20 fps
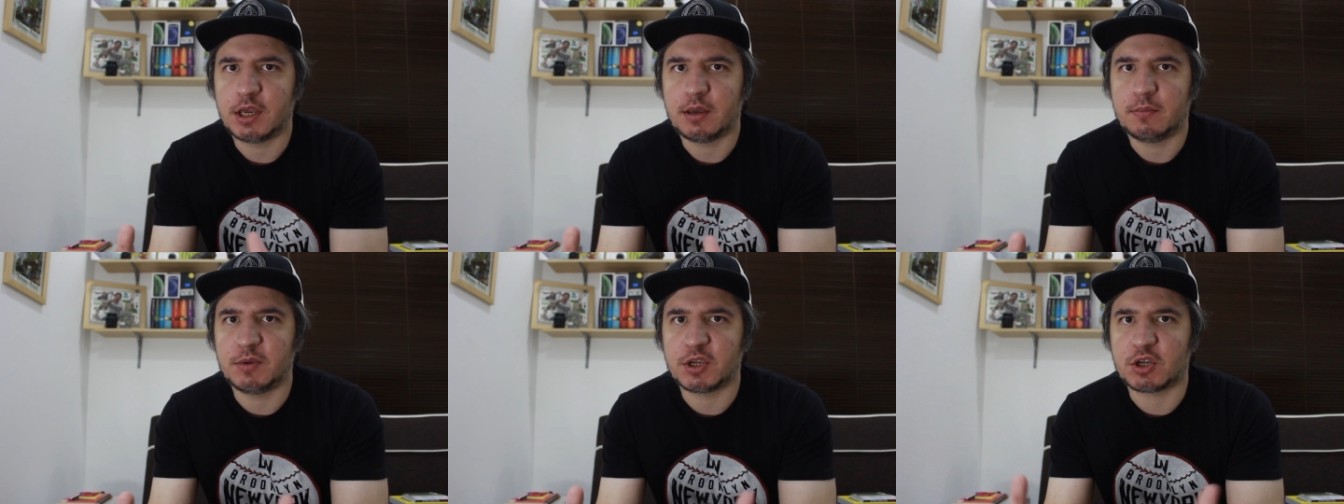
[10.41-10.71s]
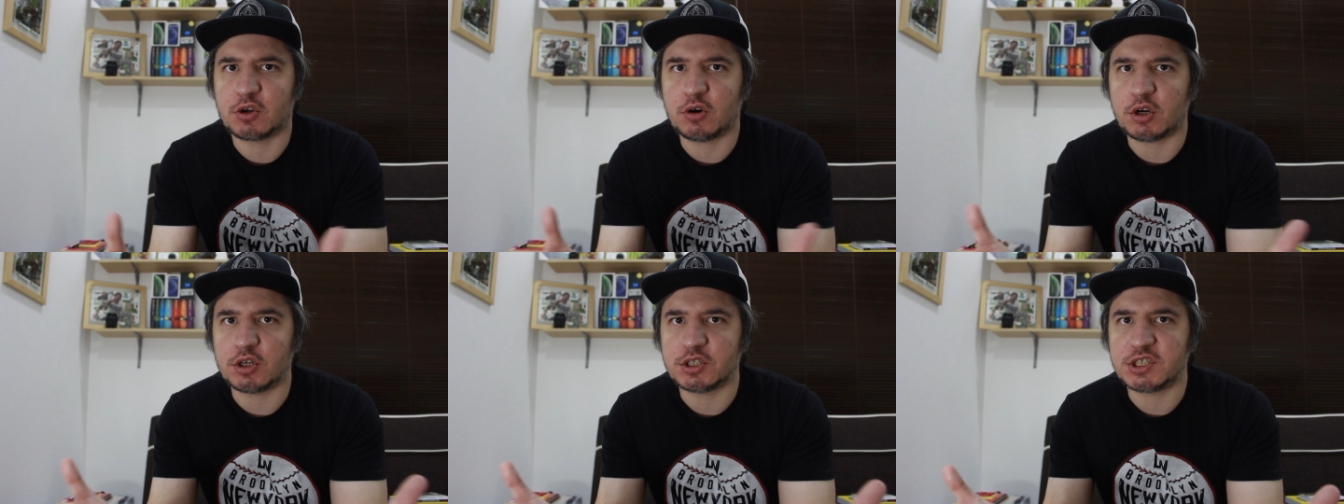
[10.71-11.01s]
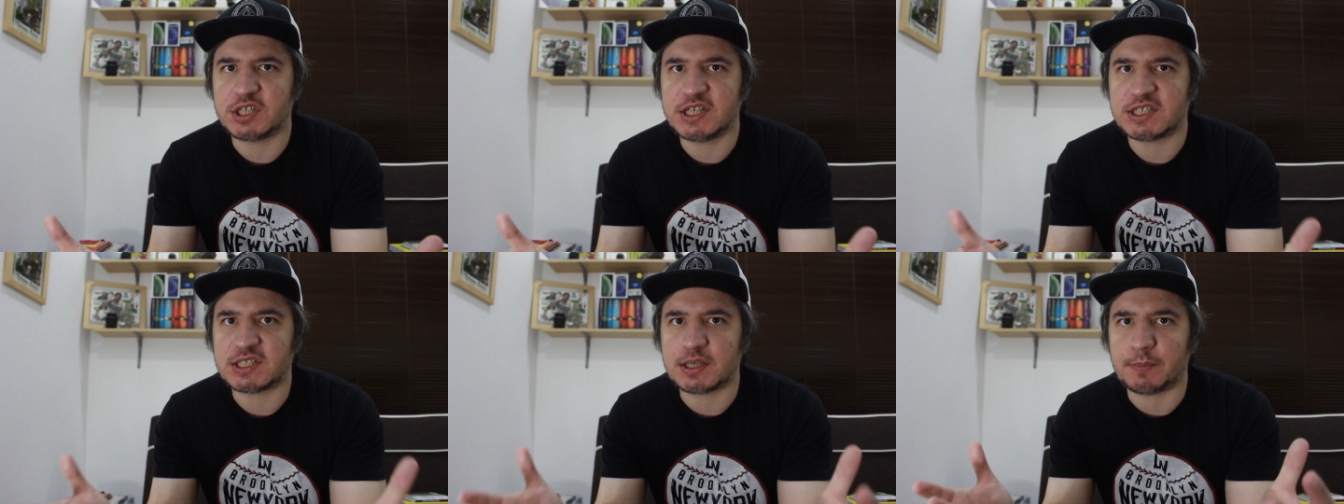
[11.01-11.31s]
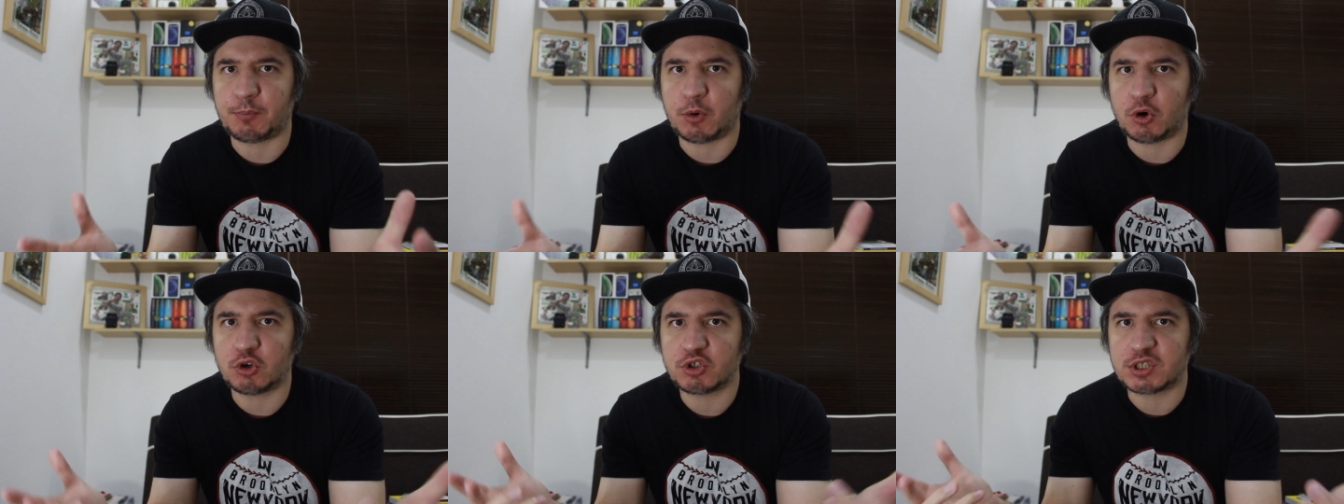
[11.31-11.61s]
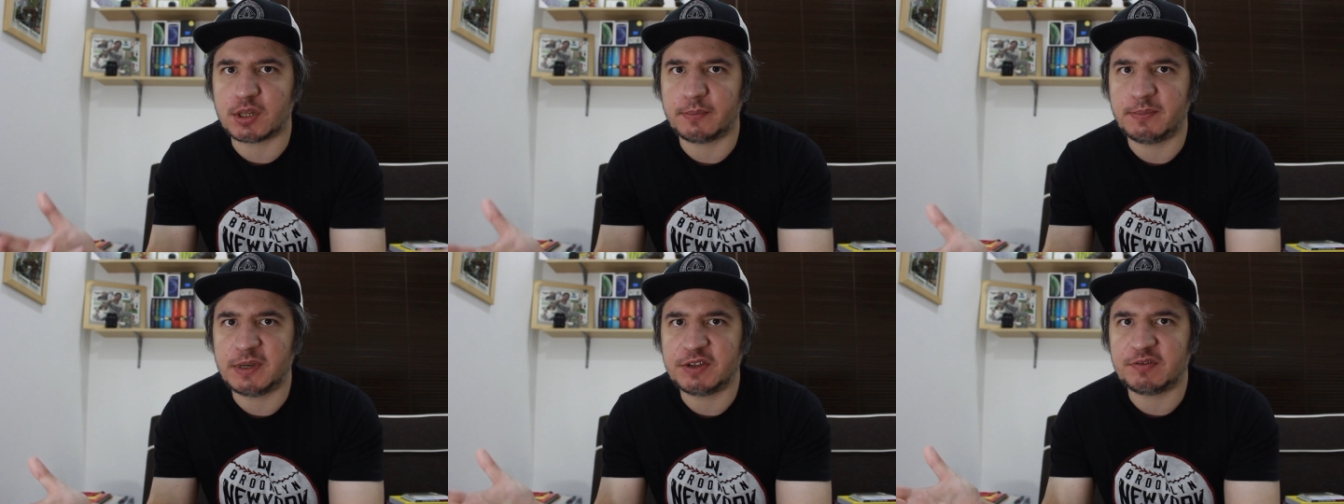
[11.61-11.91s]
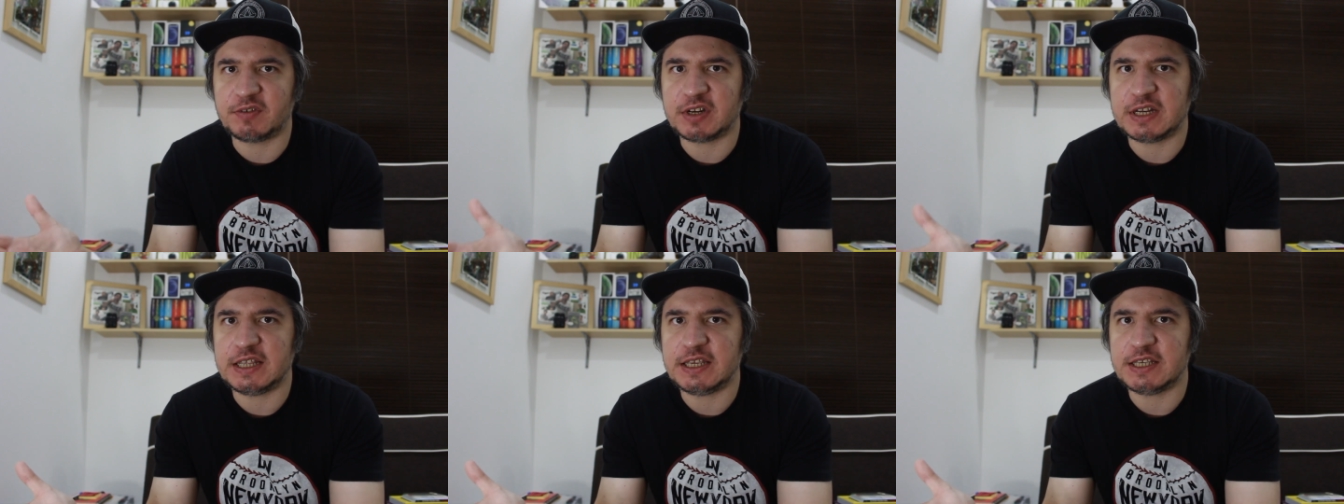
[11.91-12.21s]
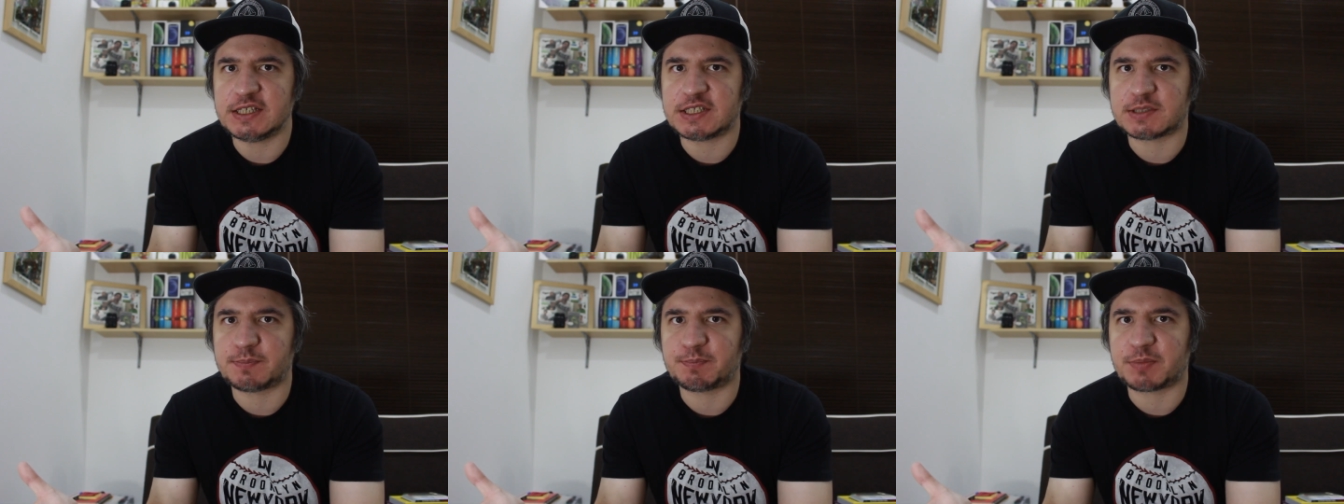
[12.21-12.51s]
because he supposedly
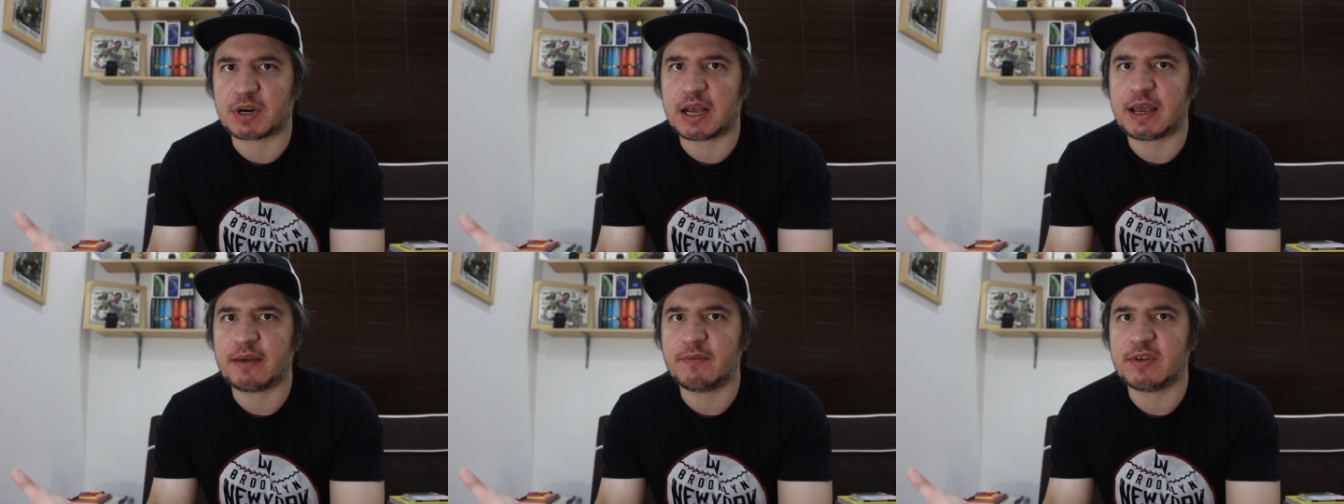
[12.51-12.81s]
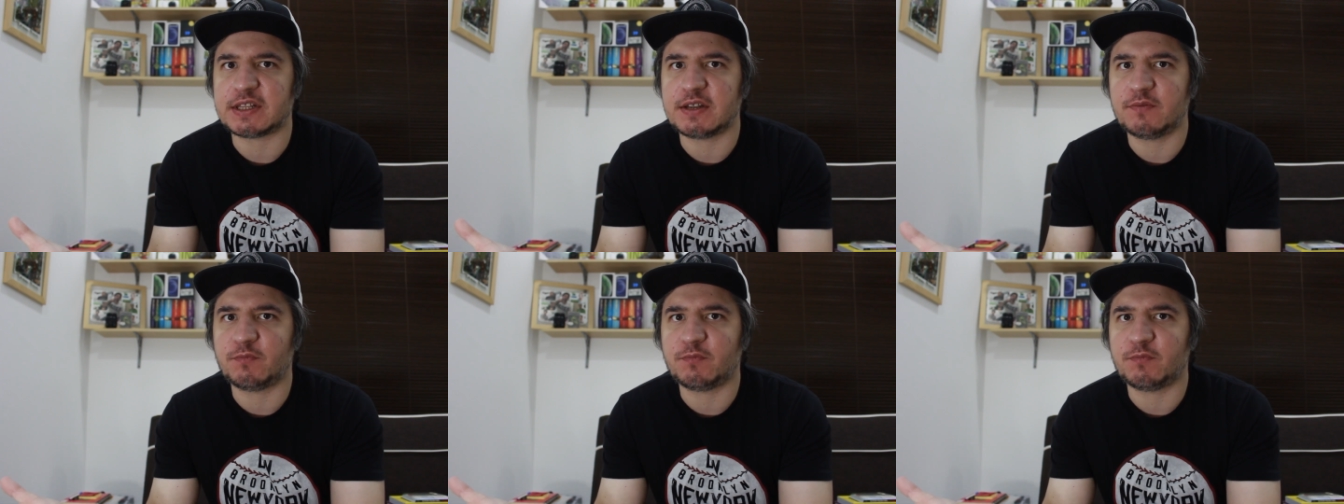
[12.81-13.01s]
released private